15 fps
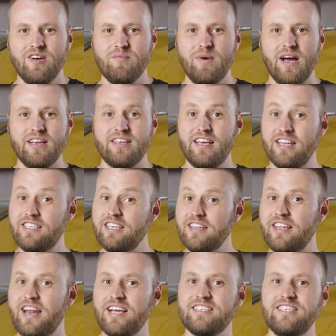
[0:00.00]
But until
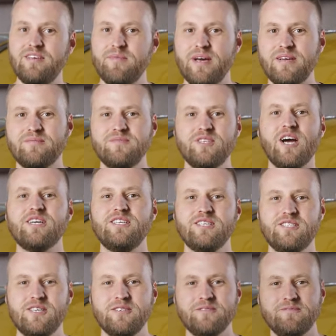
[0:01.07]
the next email, talk to you
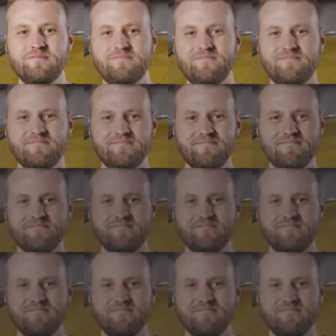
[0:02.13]
soon.